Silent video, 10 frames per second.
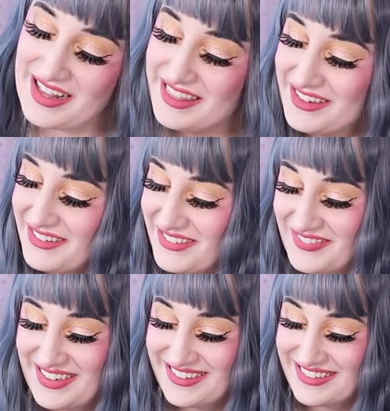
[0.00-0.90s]
Wait, there's
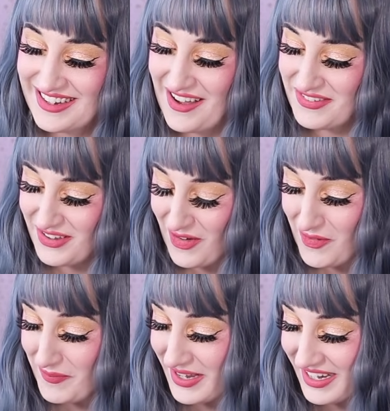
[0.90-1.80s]
wrist cuffs.
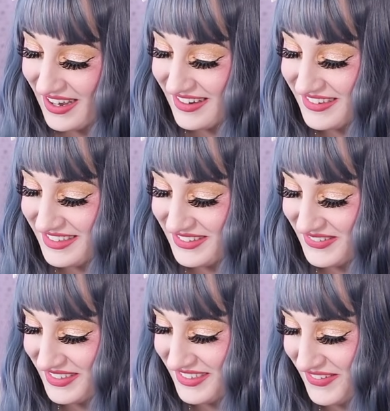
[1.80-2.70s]
Oh my gosh, these
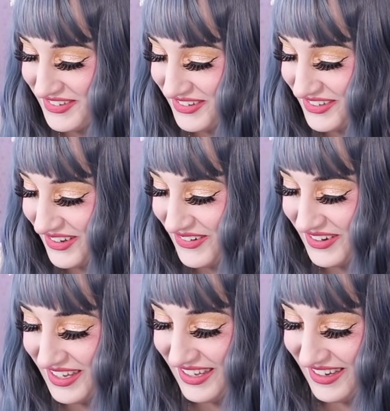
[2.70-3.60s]
wrist cuffs are
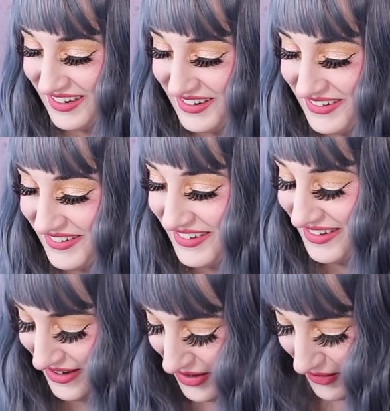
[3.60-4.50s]
so cute.